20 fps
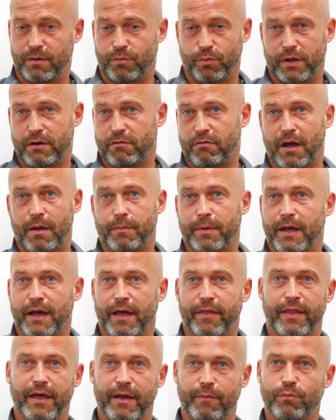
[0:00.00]
we're right
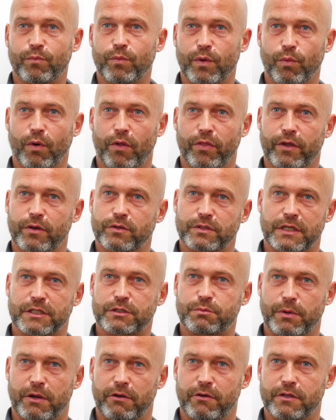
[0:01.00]
behind them. We want those
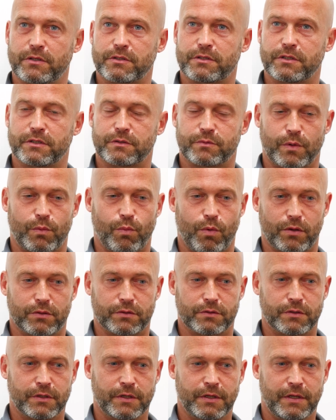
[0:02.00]
experiences. We
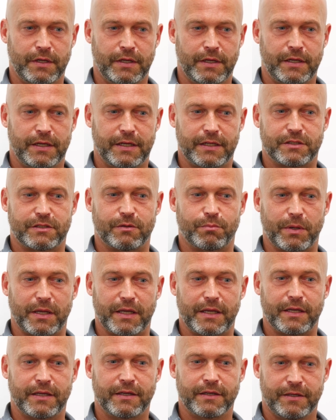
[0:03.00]
want it to
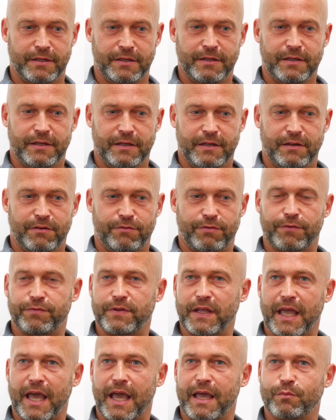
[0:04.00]
be
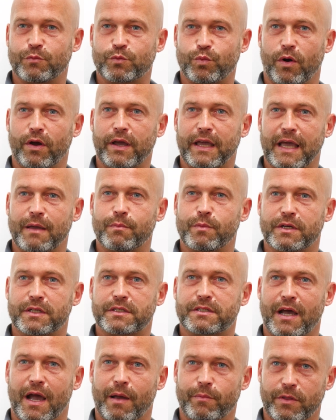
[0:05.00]
50 games, one game at a
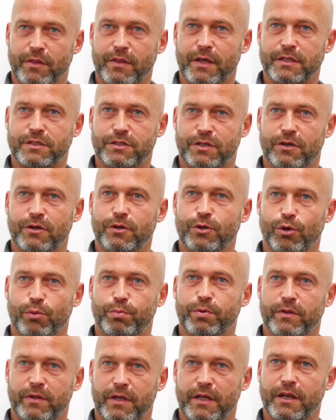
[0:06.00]
time, that they turn
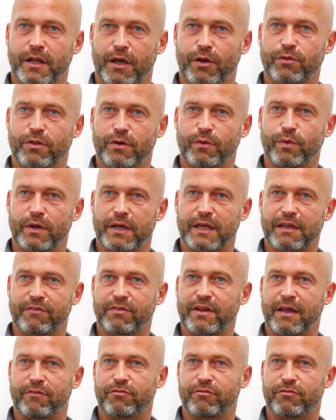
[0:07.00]
up and they know that we're giving